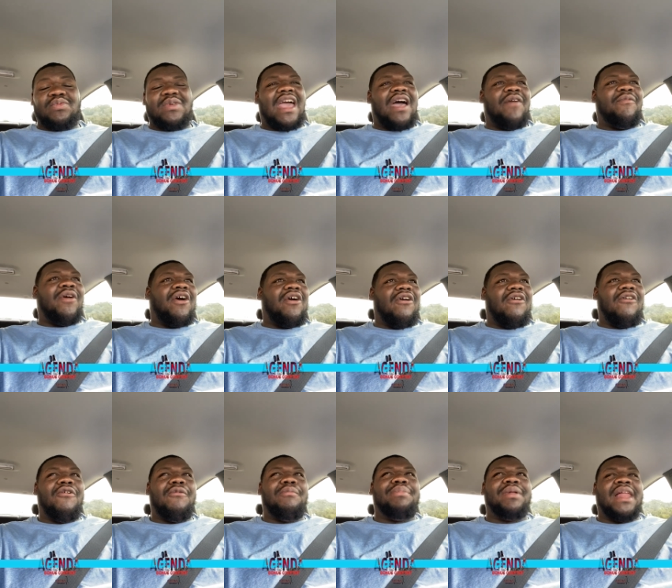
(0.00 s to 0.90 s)
We have a
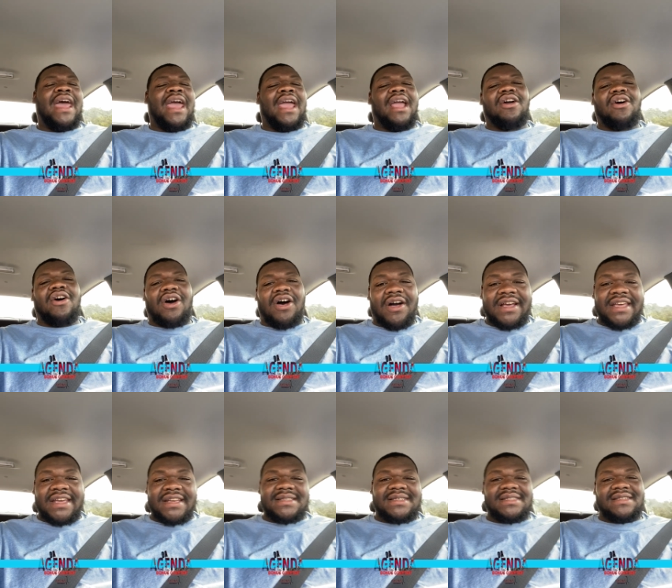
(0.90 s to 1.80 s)
whole black
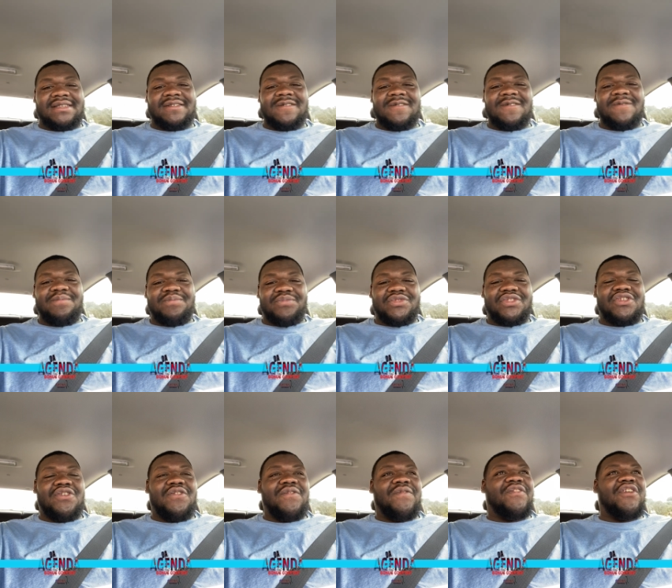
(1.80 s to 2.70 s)
caucus.
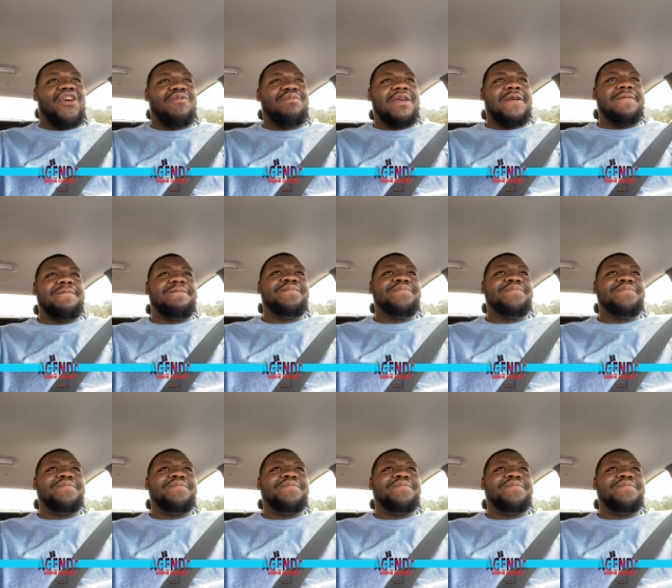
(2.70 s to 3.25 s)
You feel me?